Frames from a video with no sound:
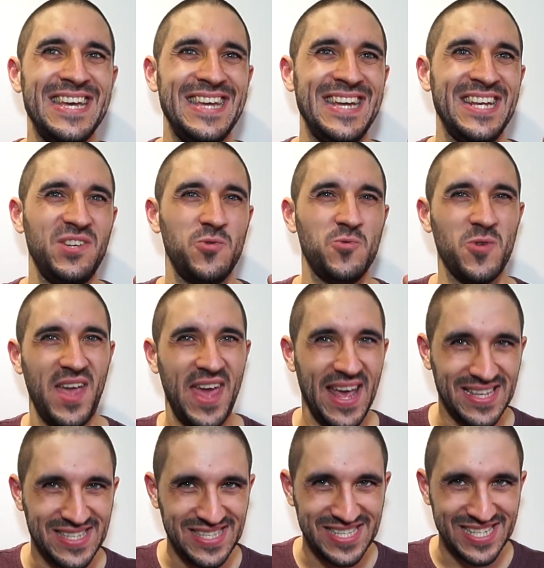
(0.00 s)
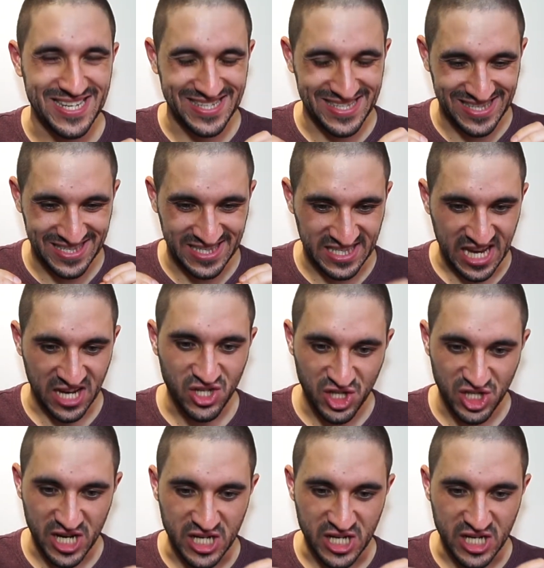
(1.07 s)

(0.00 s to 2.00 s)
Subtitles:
it creates such